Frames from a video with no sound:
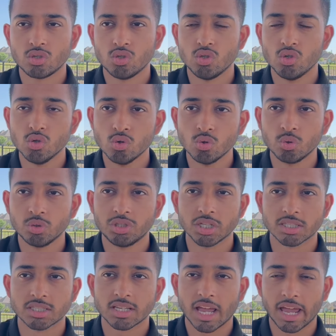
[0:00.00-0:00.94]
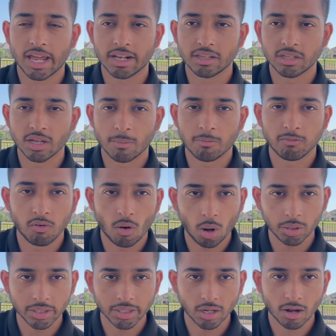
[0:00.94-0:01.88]
you just end up
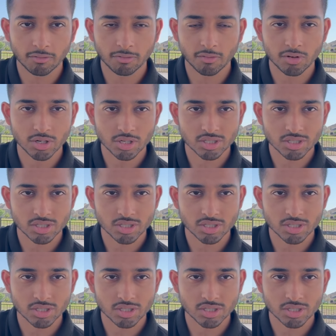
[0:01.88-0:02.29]
falling off of your